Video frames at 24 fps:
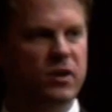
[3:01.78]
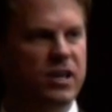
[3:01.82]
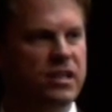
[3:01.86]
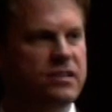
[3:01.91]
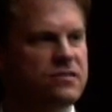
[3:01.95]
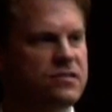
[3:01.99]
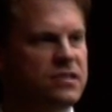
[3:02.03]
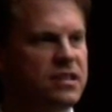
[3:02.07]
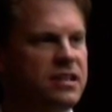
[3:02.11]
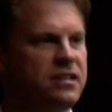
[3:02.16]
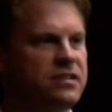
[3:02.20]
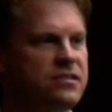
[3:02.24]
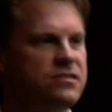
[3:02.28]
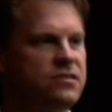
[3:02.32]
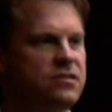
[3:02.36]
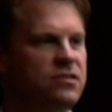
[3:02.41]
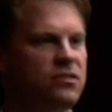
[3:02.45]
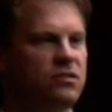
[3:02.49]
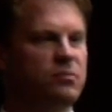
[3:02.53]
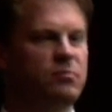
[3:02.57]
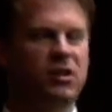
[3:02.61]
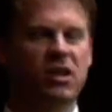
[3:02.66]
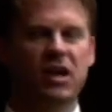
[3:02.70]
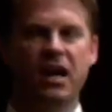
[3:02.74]
winds that it
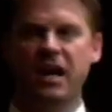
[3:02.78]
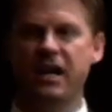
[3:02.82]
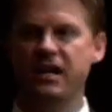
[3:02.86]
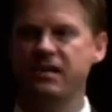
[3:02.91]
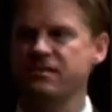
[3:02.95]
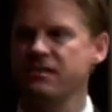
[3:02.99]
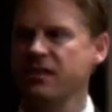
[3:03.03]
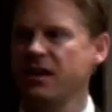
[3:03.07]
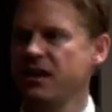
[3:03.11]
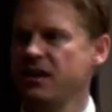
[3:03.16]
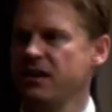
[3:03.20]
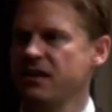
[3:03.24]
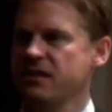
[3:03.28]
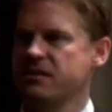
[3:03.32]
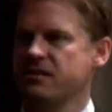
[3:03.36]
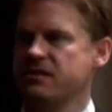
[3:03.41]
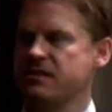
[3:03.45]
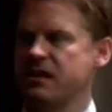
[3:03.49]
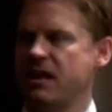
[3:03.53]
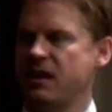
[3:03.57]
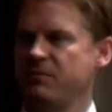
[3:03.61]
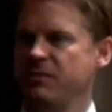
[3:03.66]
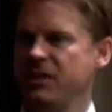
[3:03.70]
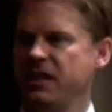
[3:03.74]
still applies?
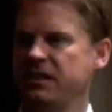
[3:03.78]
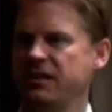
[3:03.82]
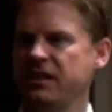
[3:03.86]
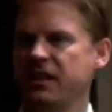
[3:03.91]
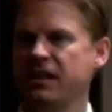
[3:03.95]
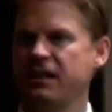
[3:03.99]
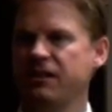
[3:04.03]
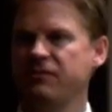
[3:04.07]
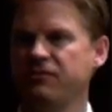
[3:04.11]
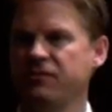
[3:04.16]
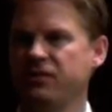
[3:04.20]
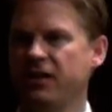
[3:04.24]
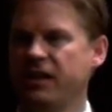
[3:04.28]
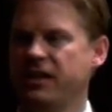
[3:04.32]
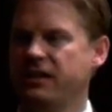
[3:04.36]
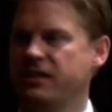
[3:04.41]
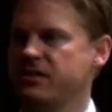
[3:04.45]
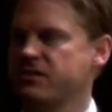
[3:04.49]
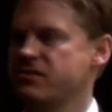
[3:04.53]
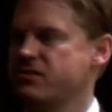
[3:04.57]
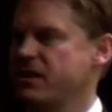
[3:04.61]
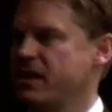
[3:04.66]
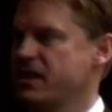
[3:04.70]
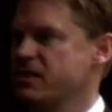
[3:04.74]
Does that mean that if
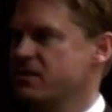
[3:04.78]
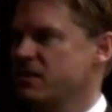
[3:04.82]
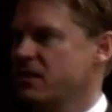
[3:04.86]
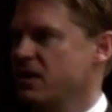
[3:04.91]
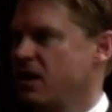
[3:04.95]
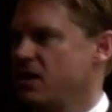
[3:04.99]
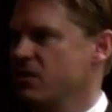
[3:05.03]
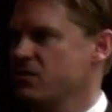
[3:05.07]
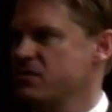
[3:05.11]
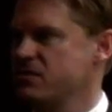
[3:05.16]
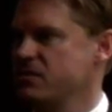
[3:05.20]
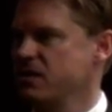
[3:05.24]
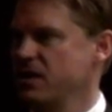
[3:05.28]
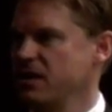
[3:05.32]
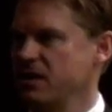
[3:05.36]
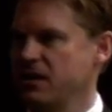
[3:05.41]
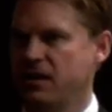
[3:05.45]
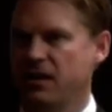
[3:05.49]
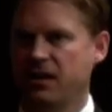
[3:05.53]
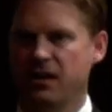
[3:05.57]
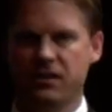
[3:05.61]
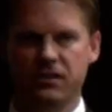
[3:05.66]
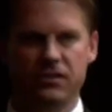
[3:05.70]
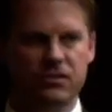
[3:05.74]
lightning strikes your house,
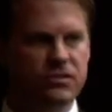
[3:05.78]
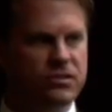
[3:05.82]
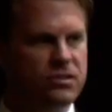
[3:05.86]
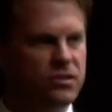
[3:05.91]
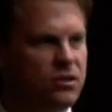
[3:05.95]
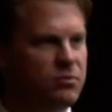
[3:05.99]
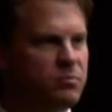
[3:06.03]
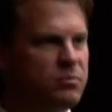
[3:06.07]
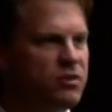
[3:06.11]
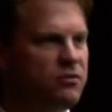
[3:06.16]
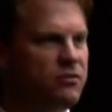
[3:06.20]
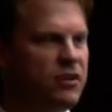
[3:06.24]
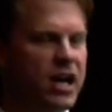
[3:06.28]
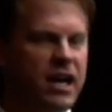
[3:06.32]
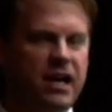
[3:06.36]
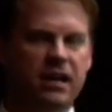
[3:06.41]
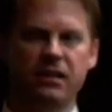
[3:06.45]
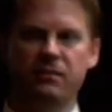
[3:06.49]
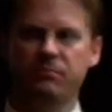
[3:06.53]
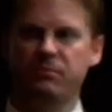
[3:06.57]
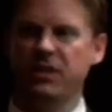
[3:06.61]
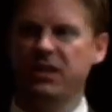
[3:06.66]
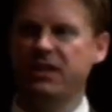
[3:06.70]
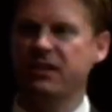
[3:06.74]
you still provide
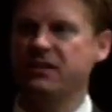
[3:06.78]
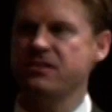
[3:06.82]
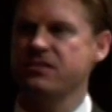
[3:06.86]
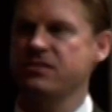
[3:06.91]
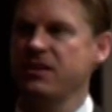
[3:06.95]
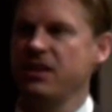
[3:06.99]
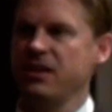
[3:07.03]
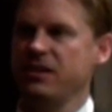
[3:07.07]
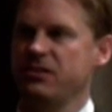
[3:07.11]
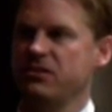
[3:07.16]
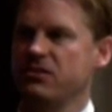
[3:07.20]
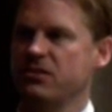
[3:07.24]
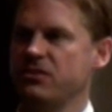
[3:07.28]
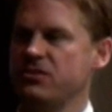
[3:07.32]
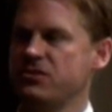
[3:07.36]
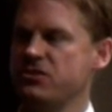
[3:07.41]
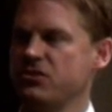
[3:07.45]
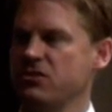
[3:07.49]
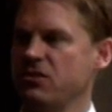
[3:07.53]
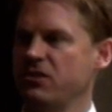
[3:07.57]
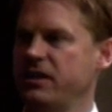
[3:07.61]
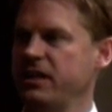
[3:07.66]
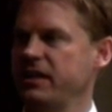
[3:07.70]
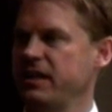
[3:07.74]
it because you're
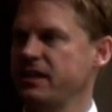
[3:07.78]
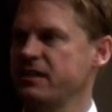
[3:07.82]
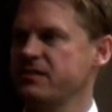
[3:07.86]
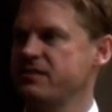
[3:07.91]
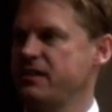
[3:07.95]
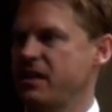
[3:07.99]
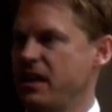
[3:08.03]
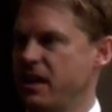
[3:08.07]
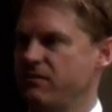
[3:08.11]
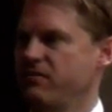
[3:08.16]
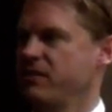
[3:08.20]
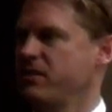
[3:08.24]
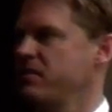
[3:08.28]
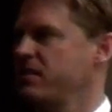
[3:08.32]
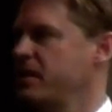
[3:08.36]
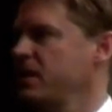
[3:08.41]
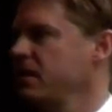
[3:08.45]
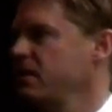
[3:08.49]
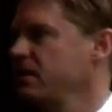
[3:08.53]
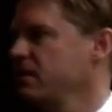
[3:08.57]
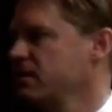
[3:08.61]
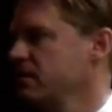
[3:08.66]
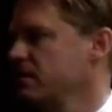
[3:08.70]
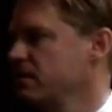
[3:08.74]
insuring against
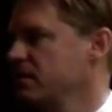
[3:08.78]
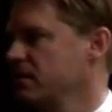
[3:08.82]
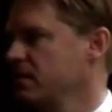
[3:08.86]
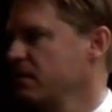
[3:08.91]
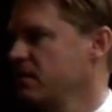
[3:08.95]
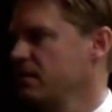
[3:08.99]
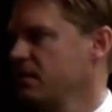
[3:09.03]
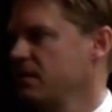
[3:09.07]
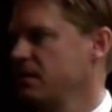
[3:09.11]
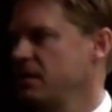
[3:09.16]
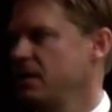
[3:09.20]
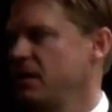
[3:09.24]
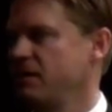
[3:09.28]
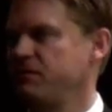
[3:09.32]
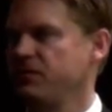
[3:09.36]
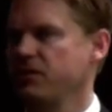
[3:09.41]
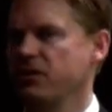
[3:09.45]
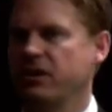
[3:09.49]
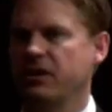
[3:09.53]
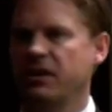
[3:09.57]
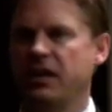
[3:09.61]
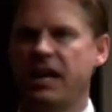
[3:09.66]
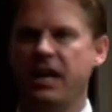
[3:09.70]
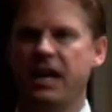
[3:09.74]
everything? If
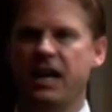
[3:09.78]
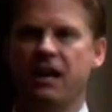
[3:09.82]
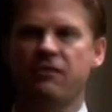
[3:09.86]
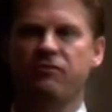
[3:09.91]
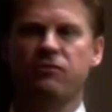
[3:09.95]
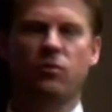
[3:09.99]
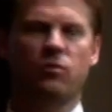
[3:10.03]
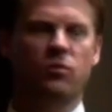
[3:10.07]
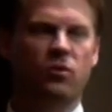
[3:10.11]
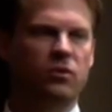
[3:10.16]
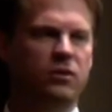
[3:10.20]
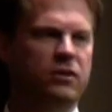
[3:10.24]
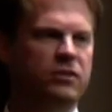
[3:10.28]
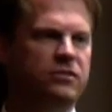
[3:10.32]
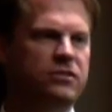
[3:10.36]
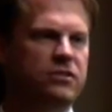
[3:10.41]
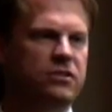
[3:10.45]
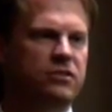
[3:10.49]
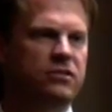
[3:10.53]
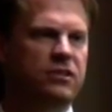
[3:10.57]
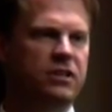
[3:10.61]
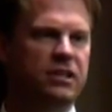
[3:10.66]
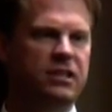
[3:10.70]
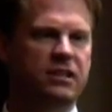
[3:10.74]
you're going to have a
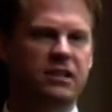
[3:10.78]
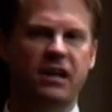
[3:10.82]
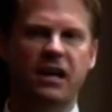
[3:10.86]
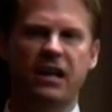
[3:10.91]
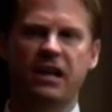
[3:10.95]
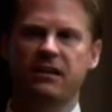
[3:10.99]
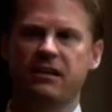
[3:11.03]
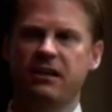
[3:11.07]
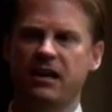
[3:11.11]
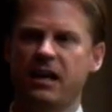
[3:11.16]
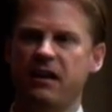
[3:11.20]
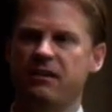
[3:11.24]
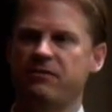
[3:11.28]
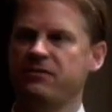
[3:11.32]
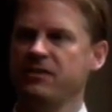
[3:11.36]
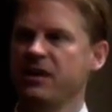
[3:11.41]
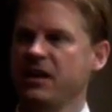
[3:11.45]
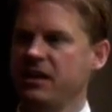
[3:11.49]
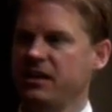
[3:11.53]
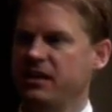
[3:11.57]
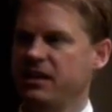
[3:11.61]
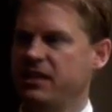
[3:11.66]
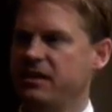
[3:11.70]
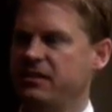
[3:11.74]
warranty, you need to have
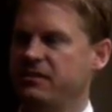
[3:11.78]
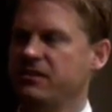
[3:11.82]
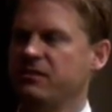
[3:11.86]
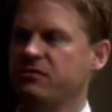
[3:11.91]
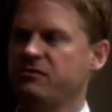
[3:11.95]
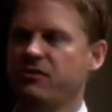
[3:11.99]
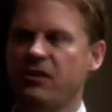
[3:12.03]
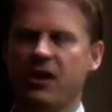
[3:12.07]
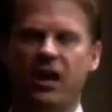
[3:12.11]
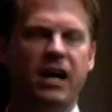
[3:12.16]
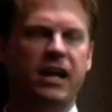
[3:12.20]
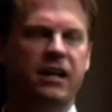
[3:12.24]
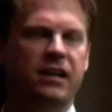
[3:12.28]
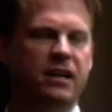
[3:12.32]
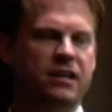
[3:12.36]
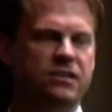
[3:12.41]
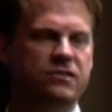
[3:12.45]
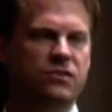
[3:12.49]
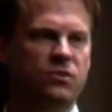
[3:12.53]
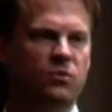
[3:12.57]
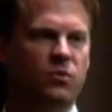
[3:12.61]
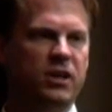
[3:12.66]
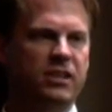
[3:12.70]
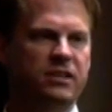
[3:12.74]
it defined
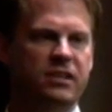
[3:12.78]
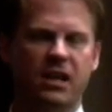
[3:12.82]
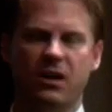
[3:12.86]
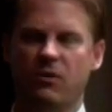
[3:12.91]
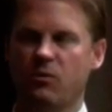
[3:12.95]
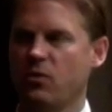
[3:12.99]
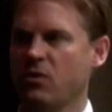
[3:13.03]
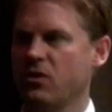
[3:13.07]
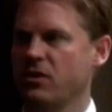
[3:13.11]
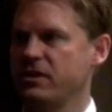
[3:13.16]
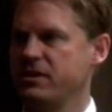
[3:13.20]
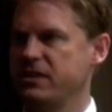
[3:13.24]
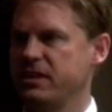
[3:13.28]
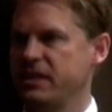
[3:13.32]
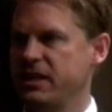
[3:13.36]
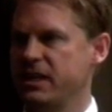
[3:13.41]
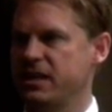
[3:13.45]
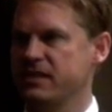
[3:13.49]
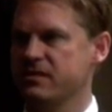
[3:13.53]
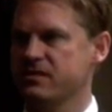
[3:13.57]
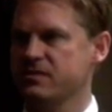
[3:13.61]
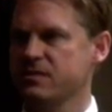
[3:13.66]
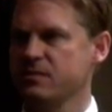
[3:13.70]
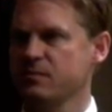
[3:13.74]
as to what that warranty
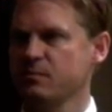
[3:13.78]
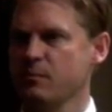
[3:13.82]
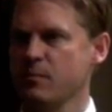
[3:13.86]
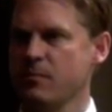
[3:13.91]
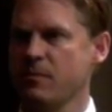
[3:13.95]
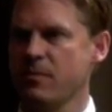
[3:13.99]
is.